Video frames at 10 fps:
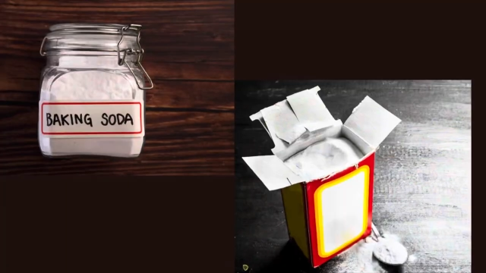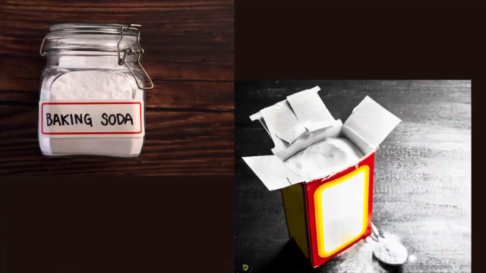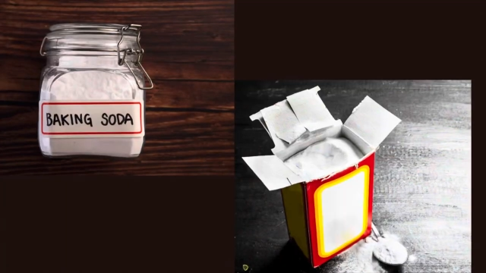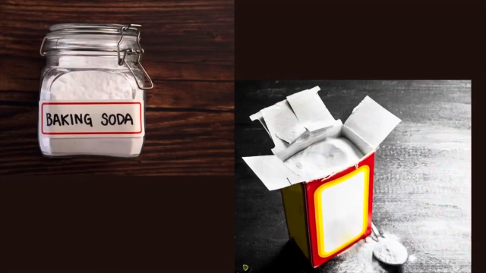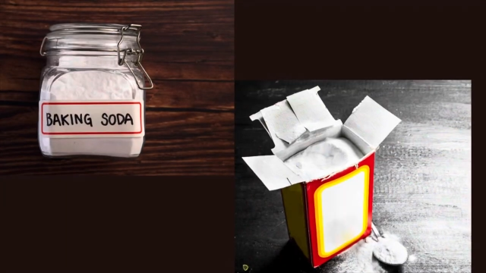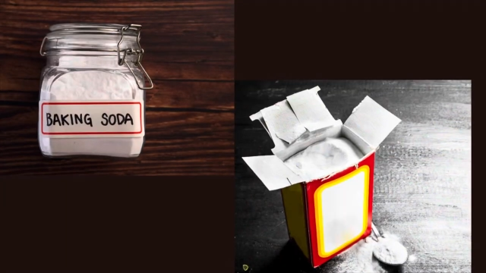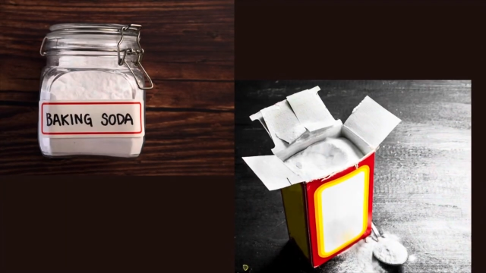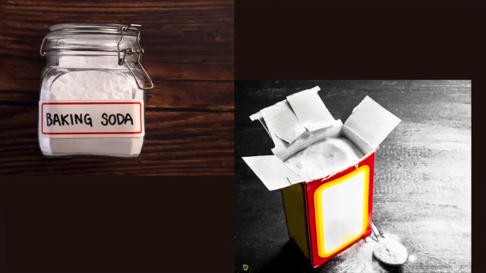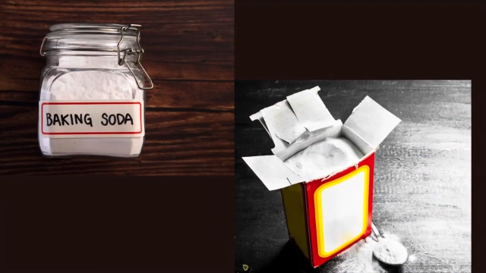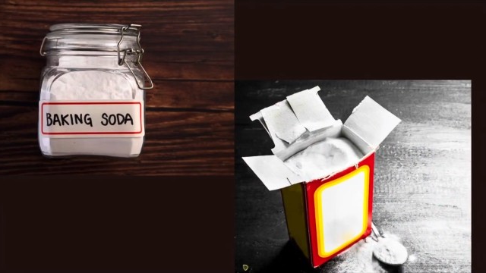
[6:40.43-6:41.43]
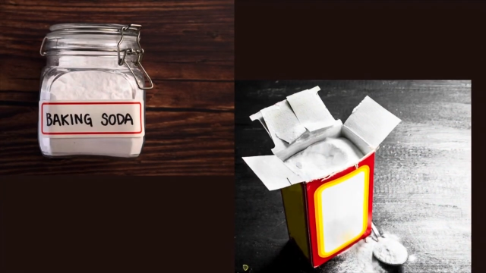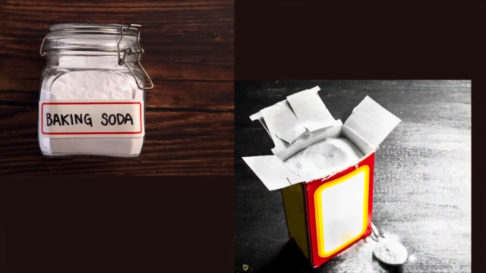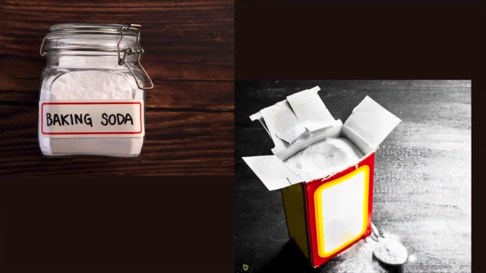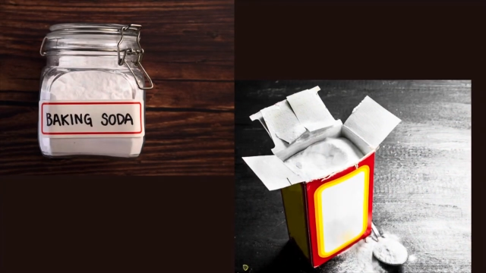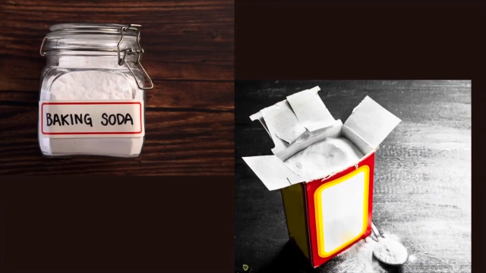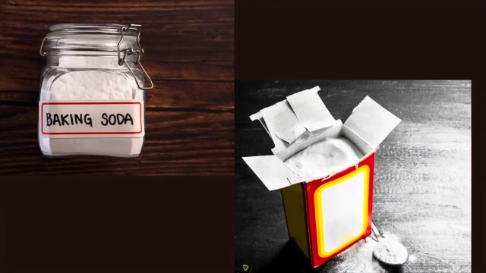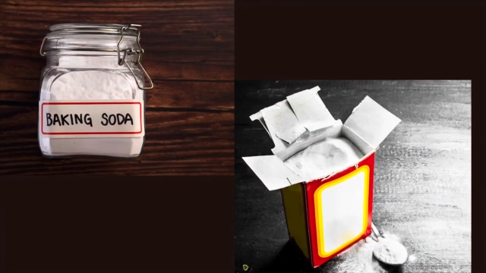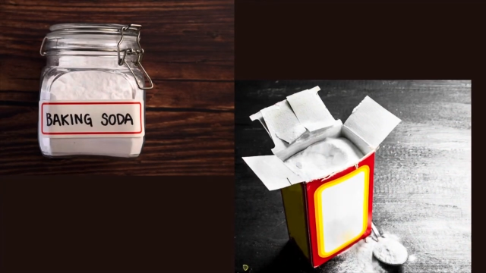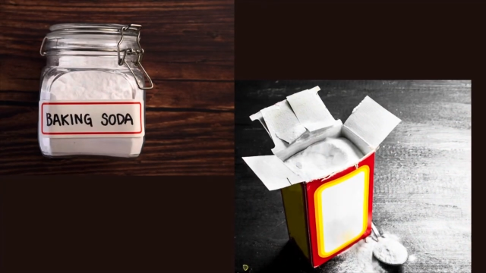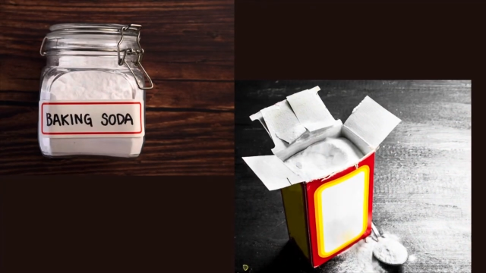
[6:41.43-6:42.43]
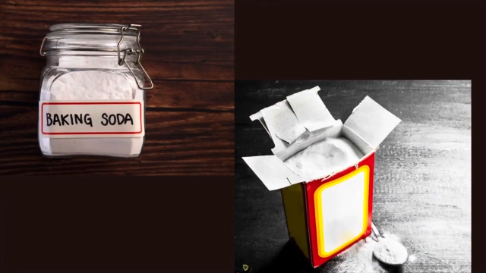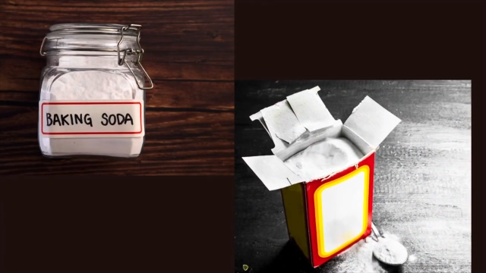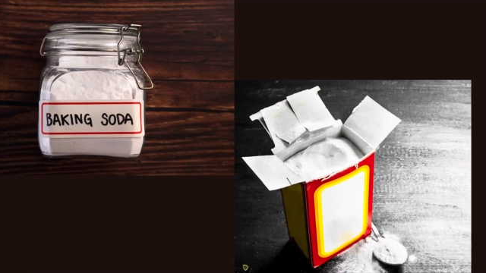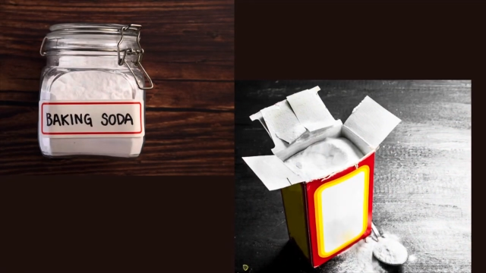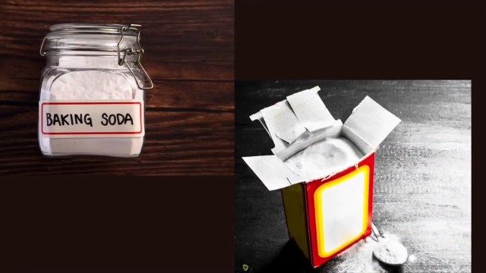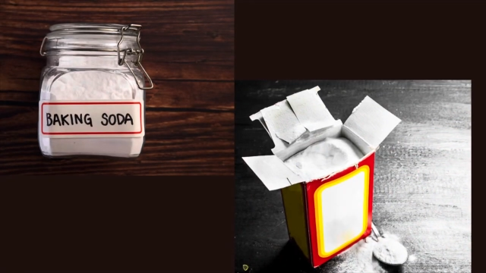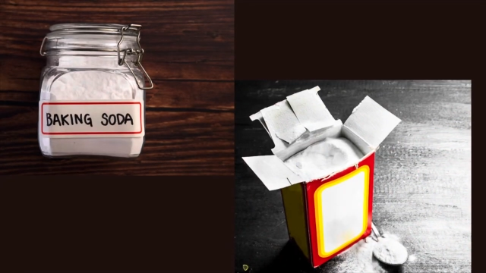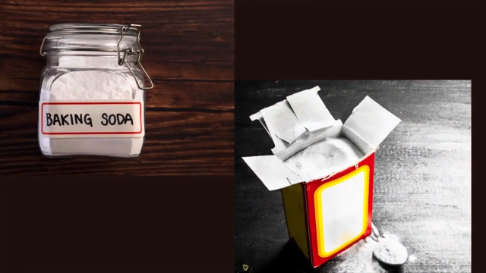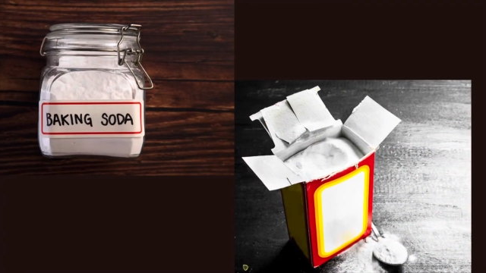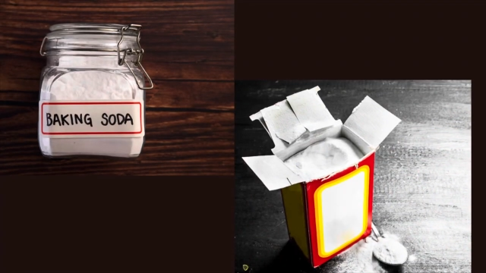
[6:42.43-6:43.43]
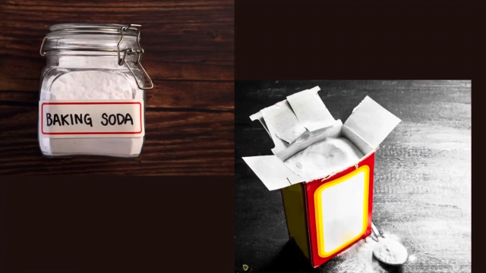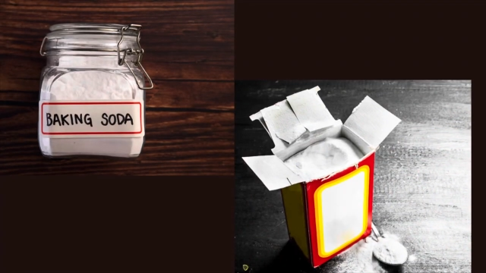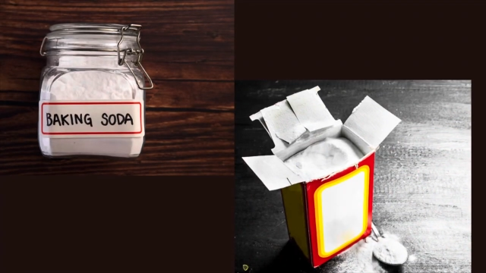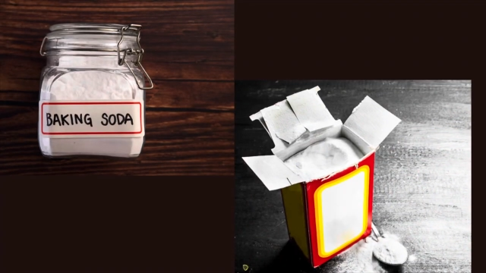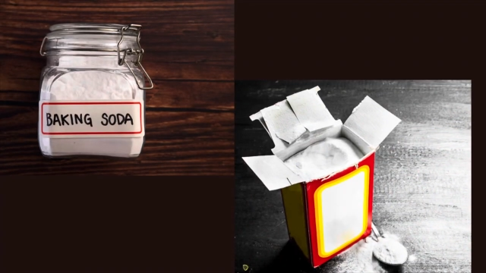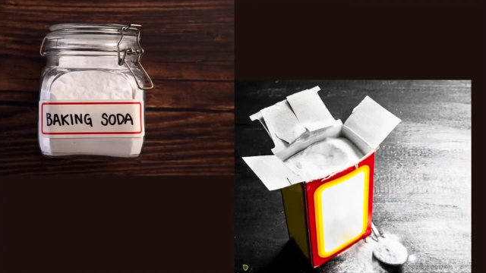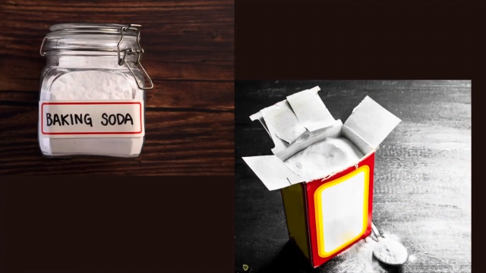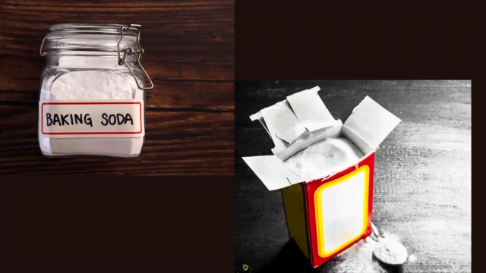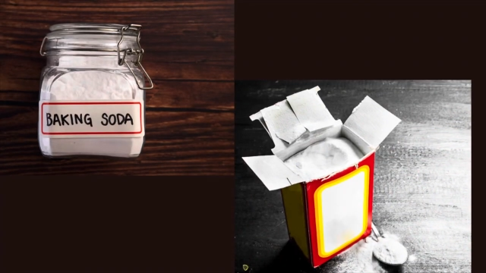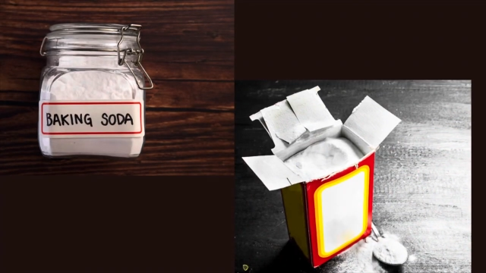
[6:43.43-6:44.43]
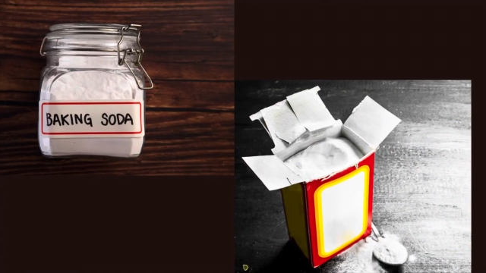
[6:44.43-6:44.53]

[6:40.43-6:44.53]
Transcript: Nobody's mouth can be seen.